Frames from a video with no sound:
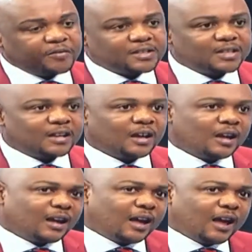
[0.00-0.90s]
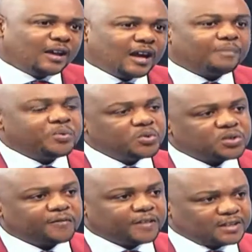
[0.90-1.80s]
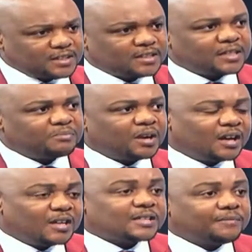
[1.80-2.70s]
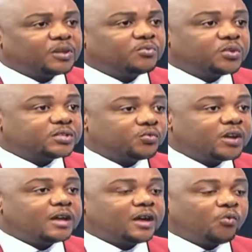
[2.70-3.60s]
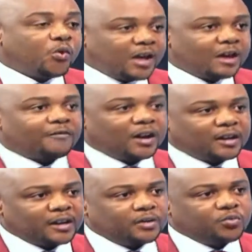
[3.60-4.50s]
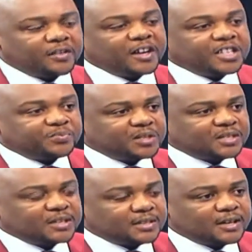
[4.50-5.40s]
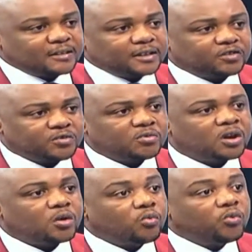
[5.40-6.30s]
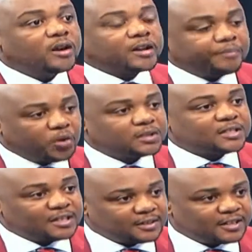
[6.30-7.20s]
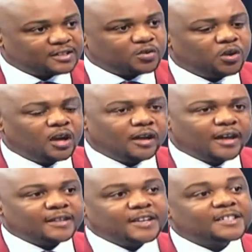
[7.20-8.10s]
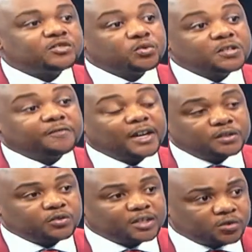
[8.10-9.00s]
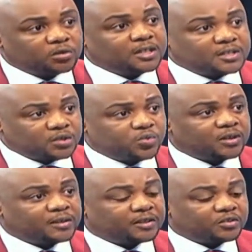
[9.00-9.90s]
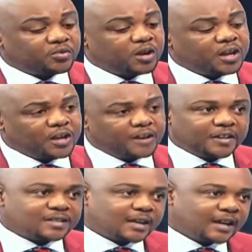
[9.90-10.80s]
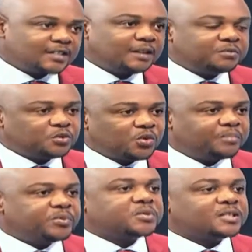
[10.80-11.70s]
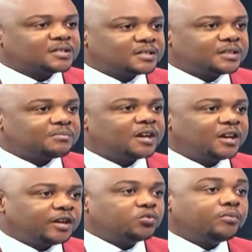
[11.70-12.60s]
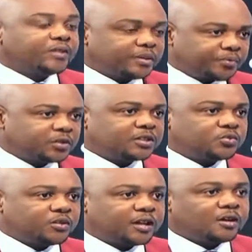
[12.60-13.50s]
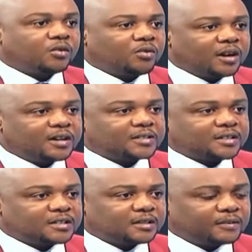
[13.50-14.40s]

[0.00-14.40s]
And obviously, any abuse of that system is something which we have agreed with the HPCSA that we will report such things. So it is notified to the doctors as well that if there is an attempt to abuse the system, it will be reported to their organization.